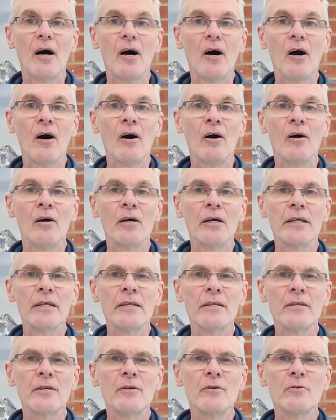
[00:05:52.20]
I
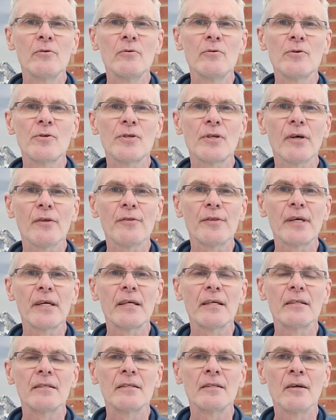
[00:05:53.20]
used, I
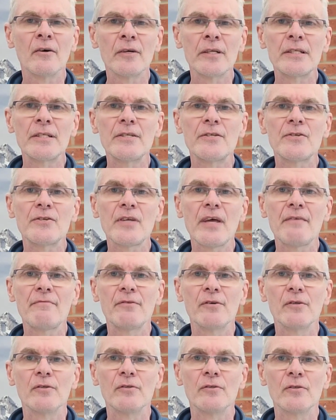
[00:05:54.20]
think,
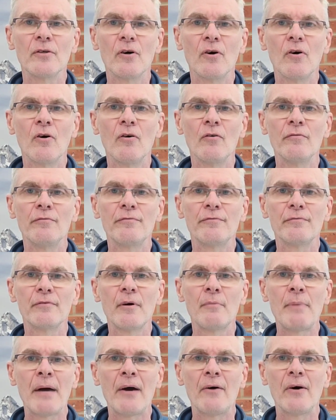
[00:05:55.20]
97 of
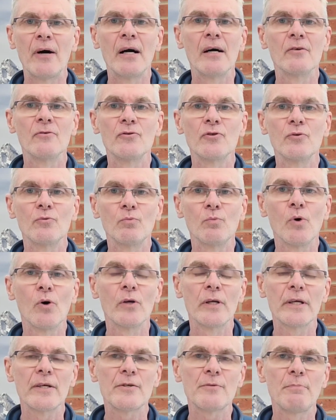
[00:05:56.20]
about 101
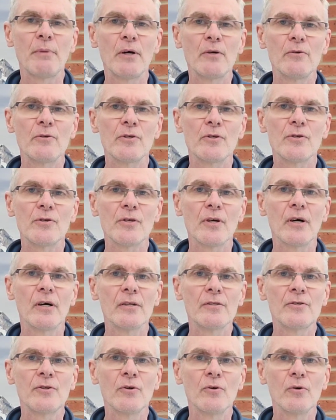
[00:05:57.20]
exposures that I
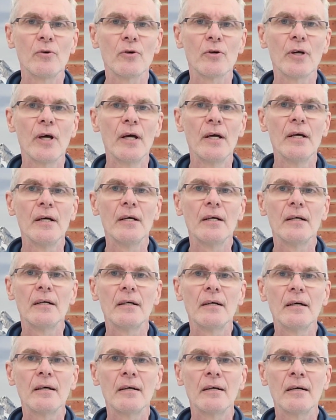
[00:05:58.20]
took
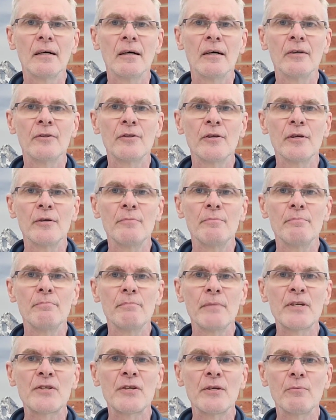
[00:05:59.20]
uh, the
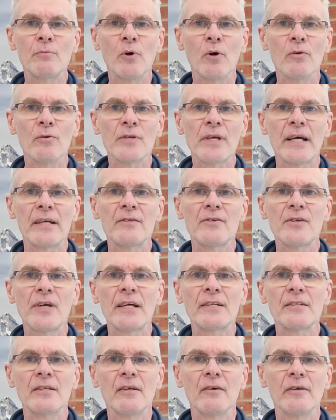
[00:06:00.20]
missing ones had
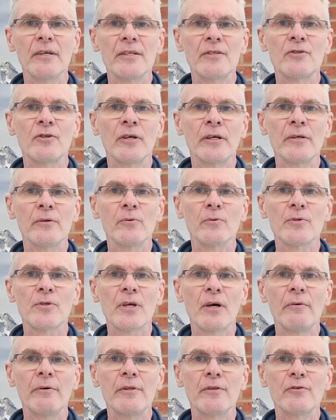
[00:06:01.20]
satellite trails
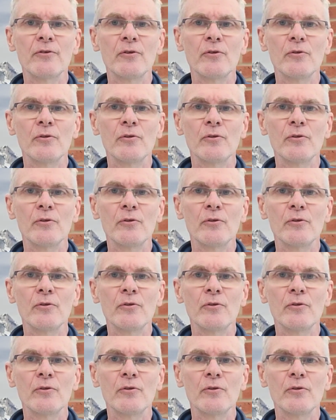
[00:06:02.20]
going through